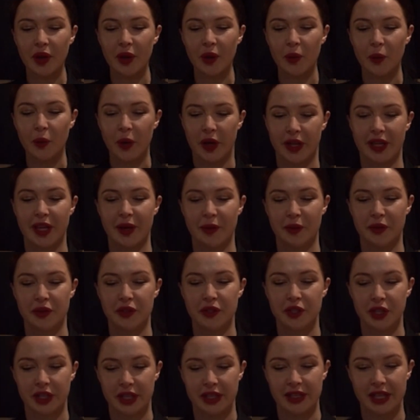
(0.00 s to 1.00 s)
Working with
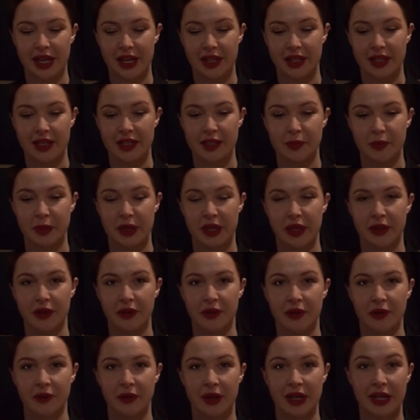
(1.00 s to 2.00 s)
Sugar Daddy has
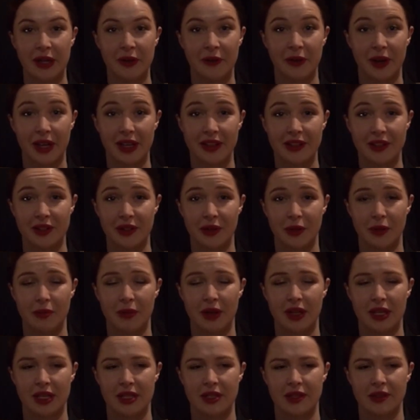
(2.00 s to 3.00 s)
been really great too.
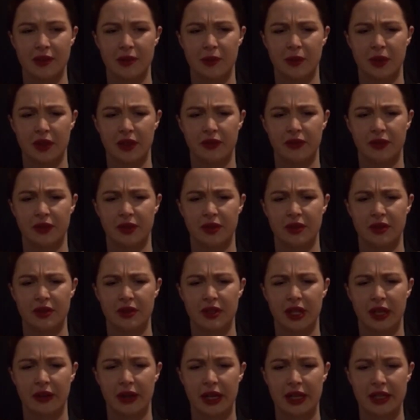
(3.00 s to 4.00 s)
Marlisa's a wonderful
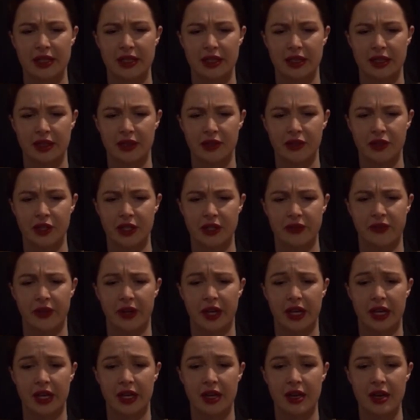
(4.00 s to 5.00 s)
director and she's
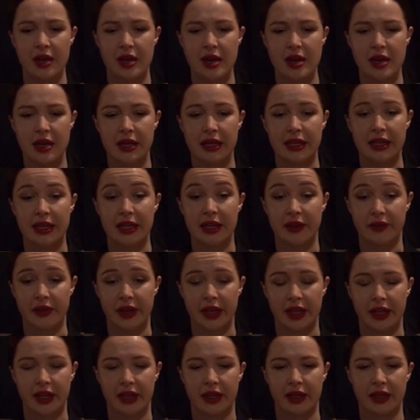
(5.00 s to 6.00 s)
very
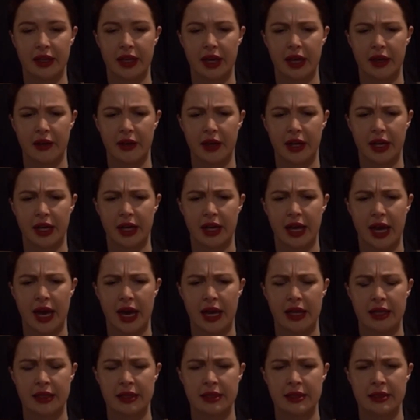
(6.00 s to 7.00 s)
giving and caring,
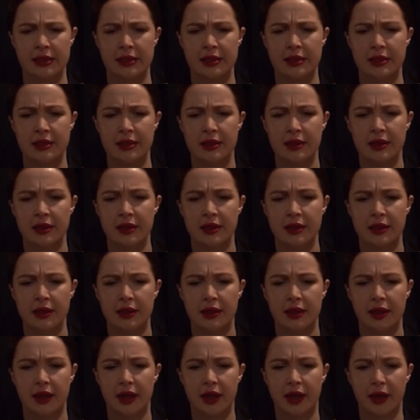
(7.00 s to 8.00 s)

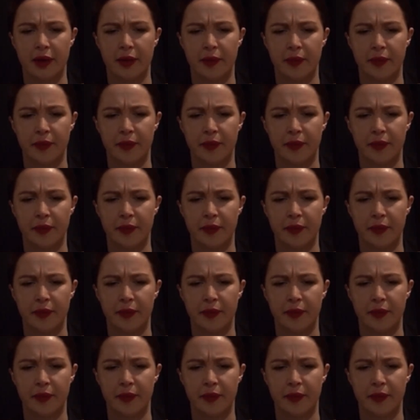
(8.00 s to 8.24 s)
and